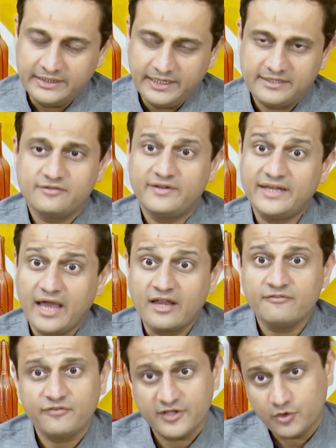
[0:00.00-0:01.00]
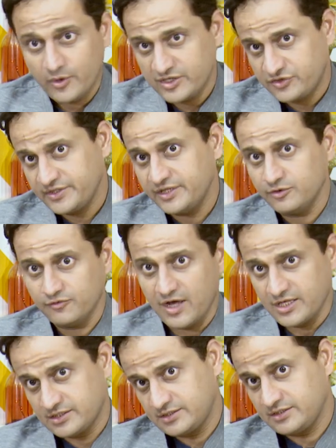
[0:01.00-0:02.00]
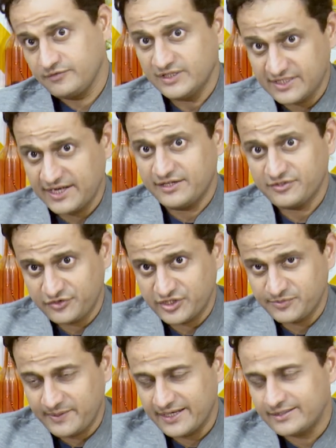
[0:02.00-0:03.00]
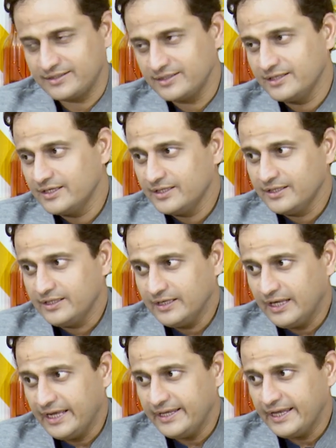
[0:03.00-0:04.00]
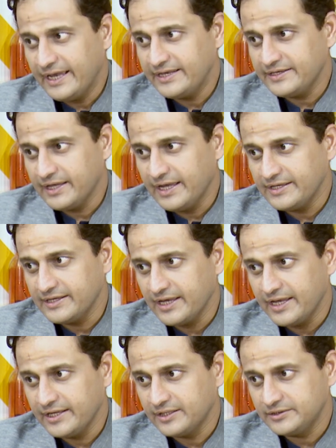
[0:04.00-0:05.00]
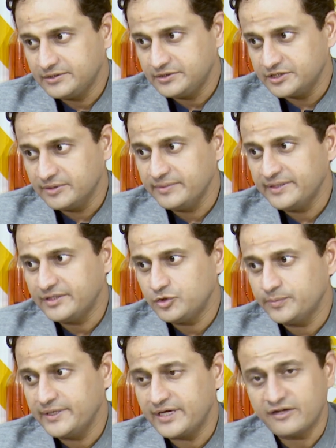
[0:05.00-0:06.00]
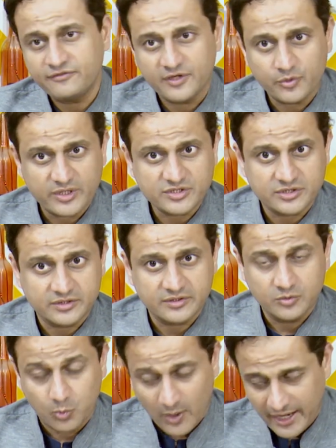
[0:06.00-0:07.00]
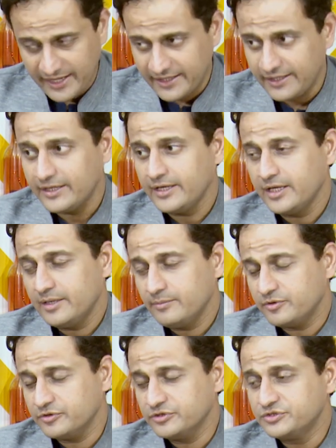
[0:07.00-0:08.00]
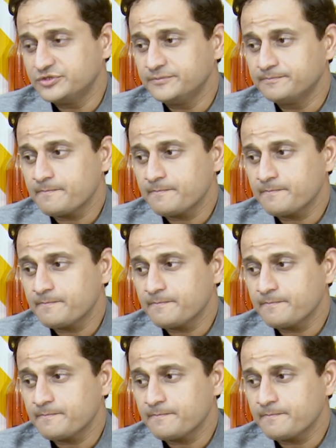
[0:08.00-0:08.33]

It's a very unfair question that you've asked, with greatest respect. I term it to be an unfair question. Why? Because